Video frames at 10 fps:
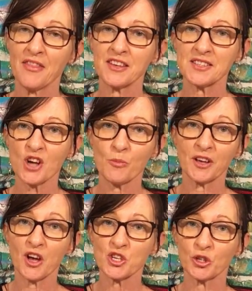This time we're
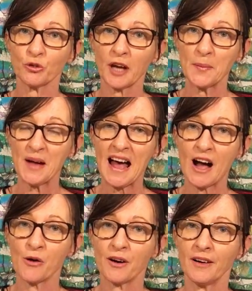going to look at
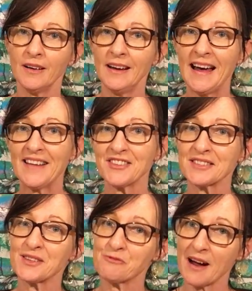power, and
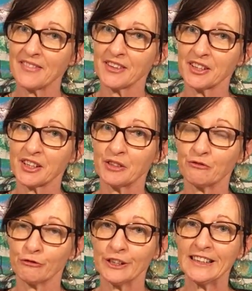this is one that
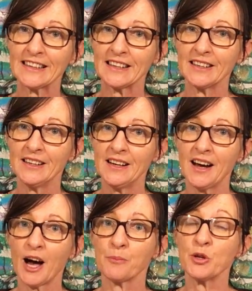can really
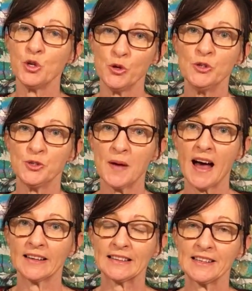be used
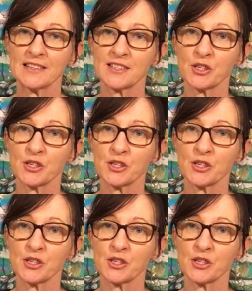badly.